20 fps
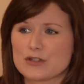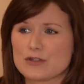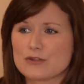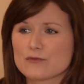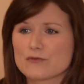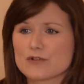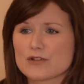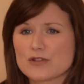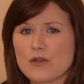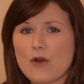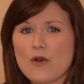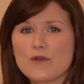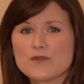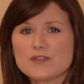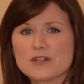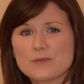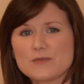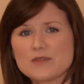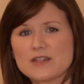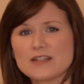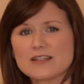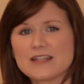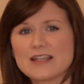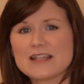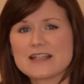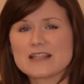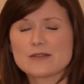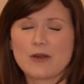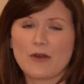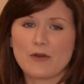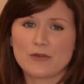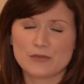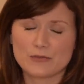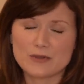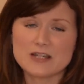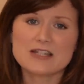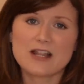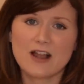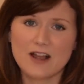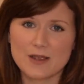to resolve something that is about
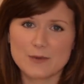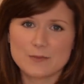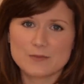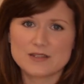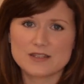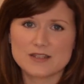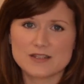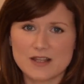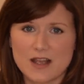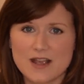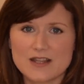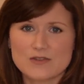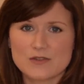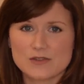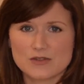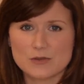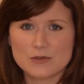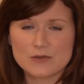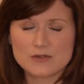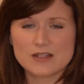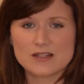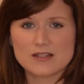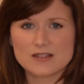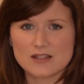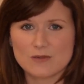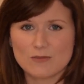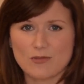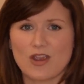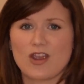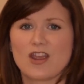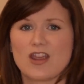3 times the size of the solar system